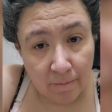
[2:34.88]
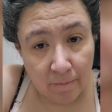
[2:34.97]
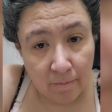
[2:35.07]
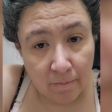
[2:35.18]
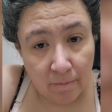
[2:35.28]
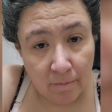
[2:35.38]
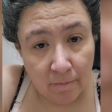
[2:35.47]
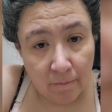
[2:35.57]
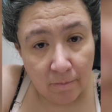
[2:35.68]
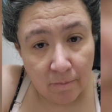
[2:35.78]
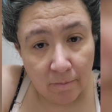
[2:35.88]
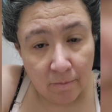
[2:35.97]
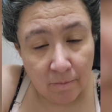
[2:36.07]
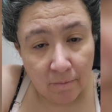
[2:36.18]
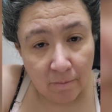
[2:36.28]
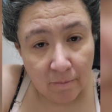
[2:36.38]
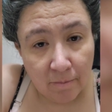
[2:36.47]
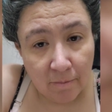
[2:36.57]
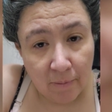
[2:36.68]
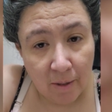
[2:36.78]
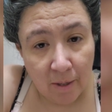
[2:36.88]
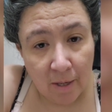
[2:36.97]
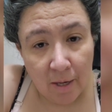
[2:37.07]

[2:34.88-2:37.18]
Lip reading: Nobody speaks.